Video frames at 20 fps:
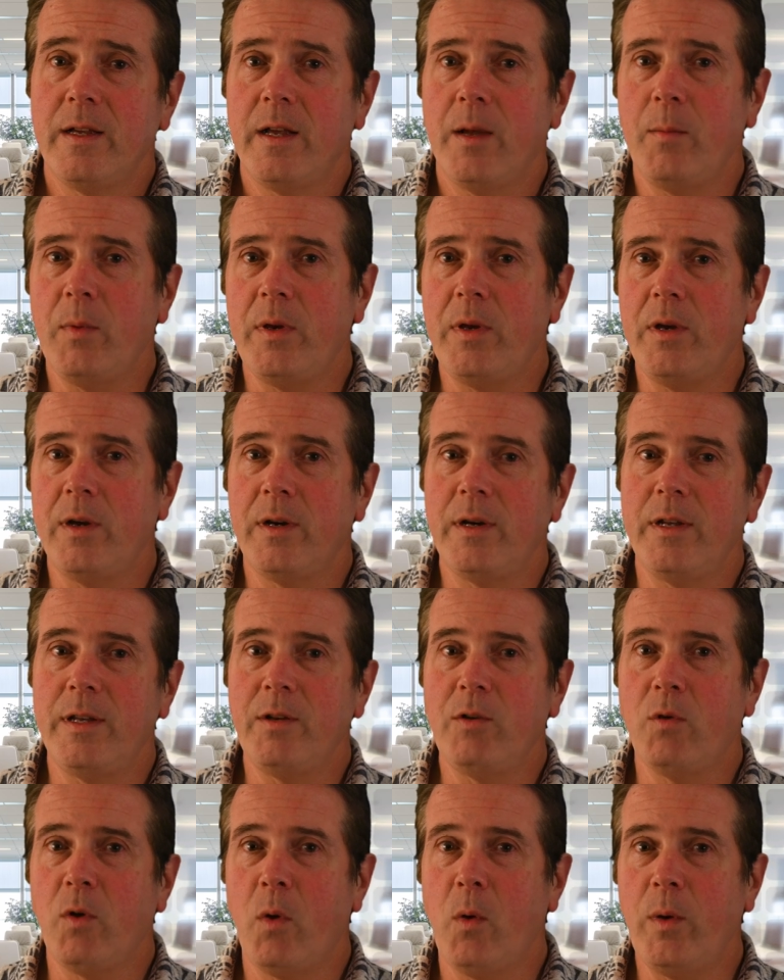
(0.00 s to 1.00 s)
I'm a young
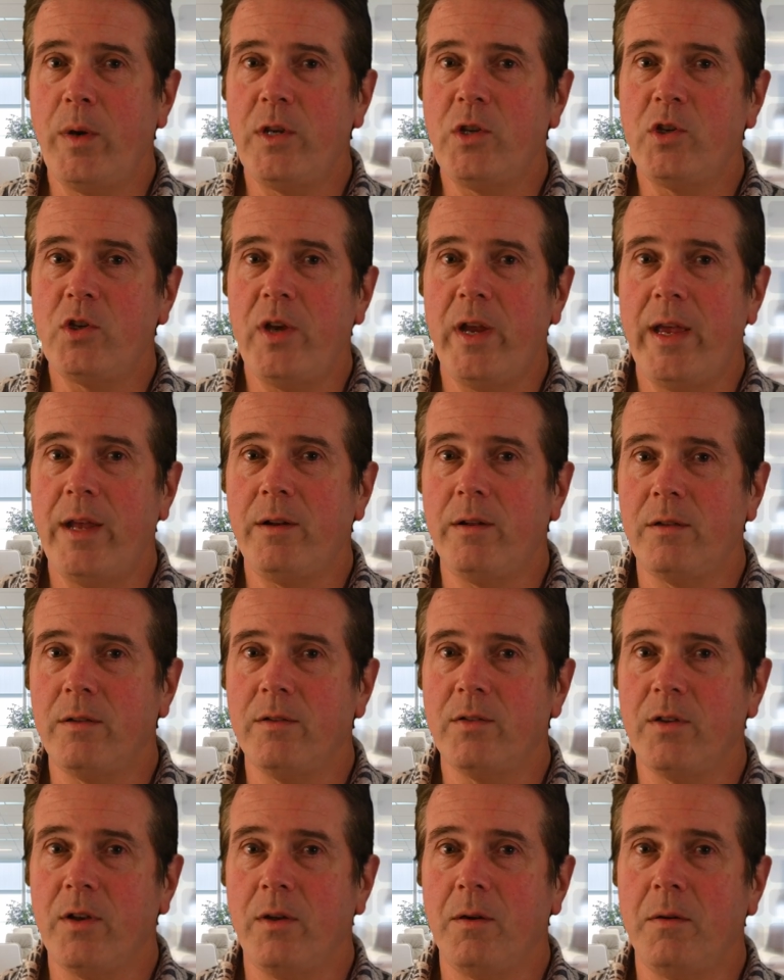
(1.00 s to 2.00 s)
and growing channel,
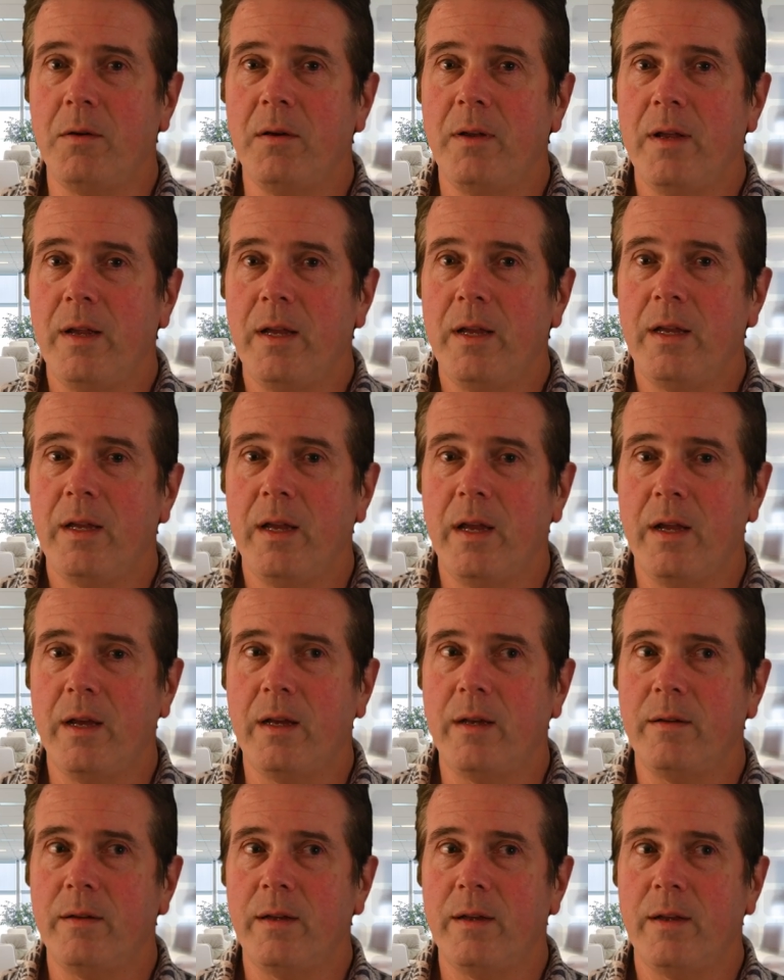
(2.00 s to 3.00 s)
so
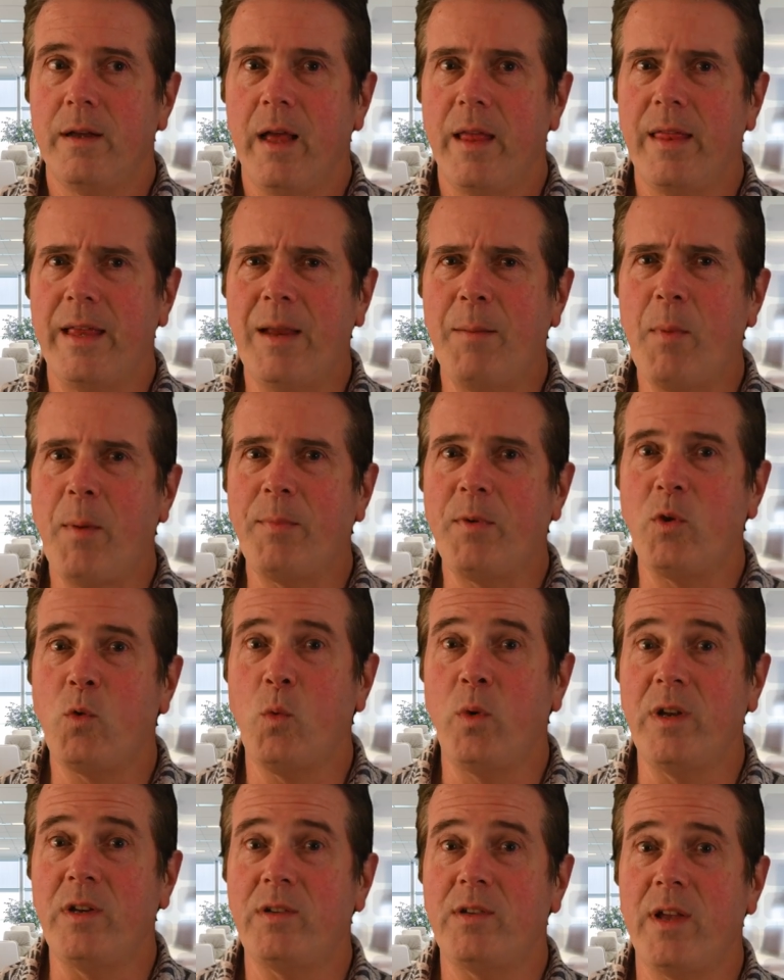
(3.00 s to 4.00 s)
yeah. I think I'm up to
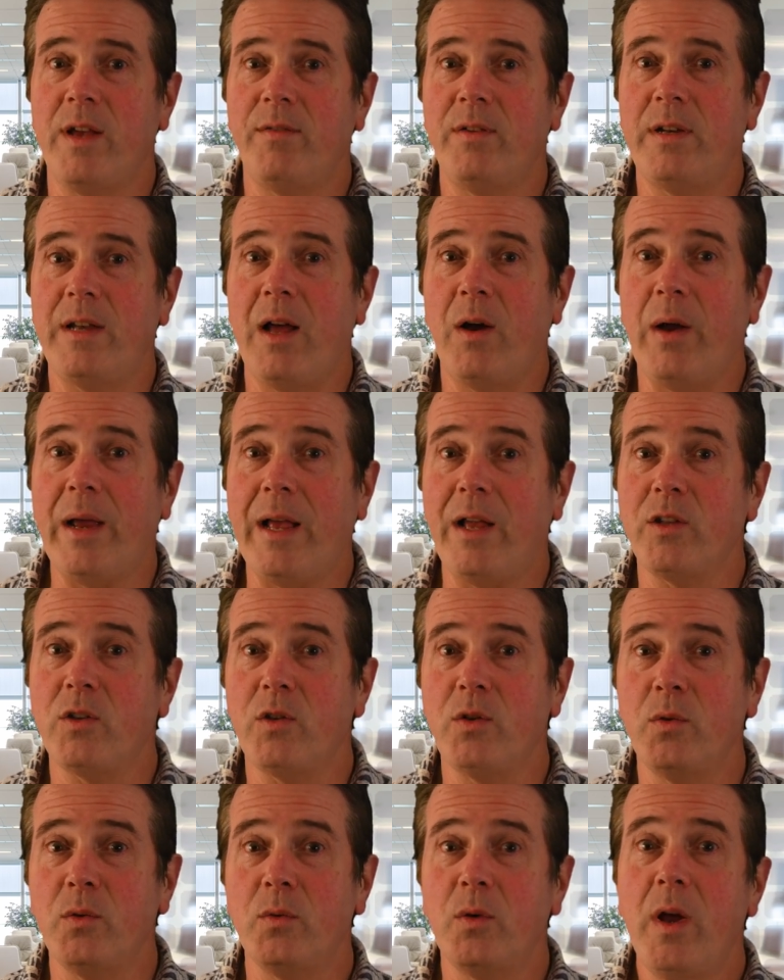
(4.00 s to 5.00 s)
twenty-seven now. I got
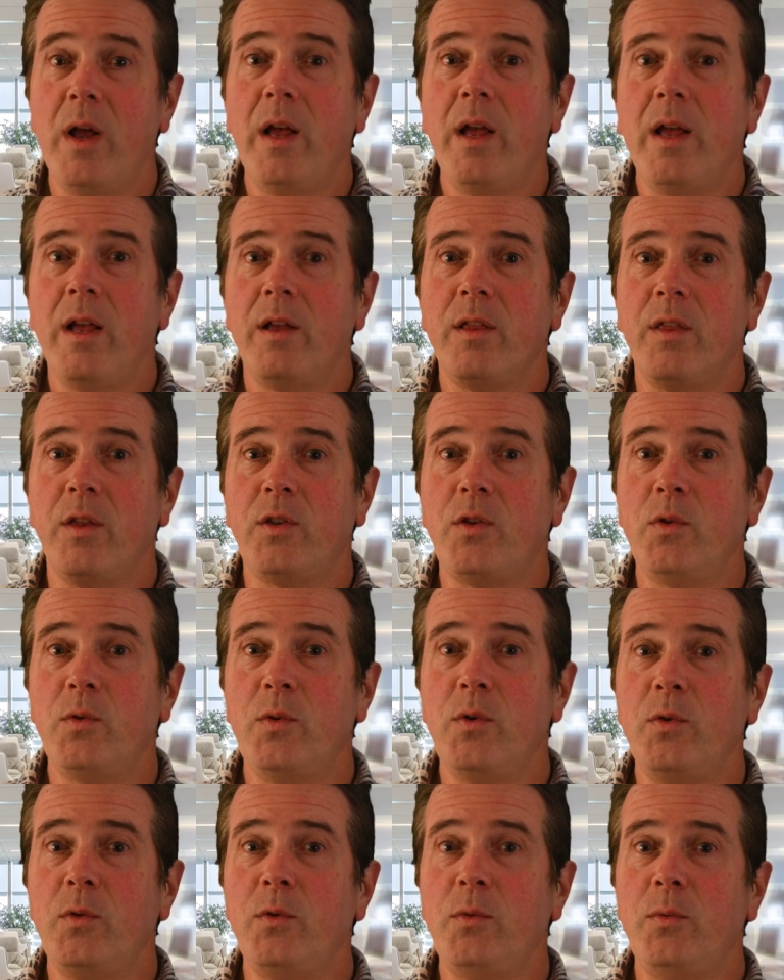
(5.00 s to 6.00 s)
two. The two
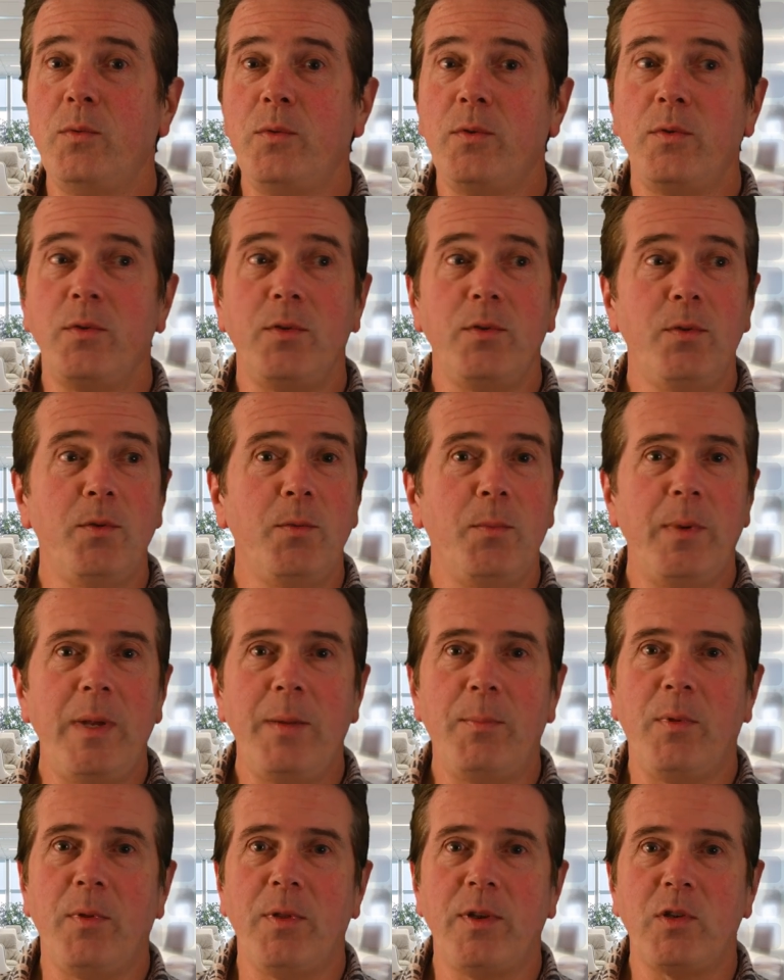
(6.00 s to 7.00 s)
new two new
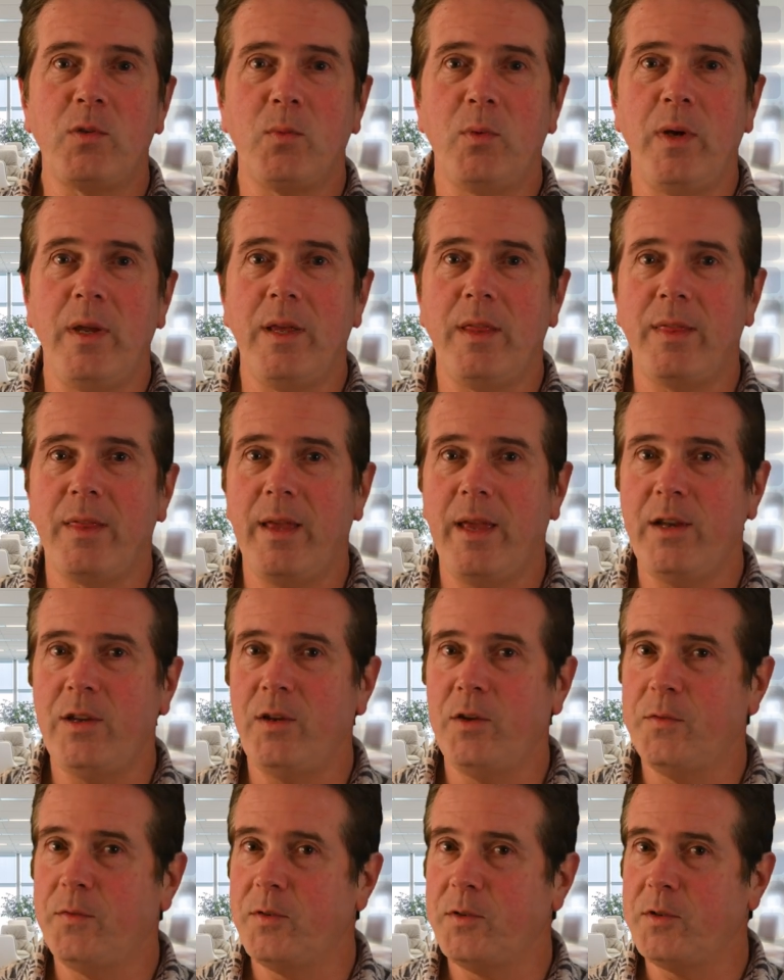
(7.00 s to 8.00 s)
people this week, thank
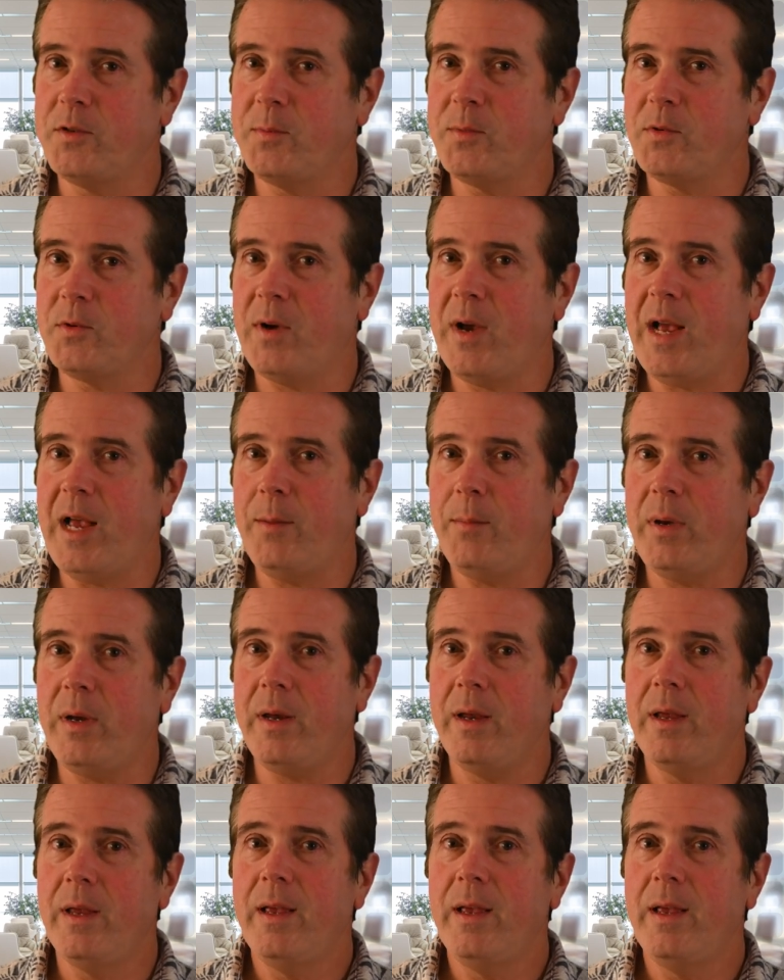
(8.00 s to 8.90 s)
you for subscribing.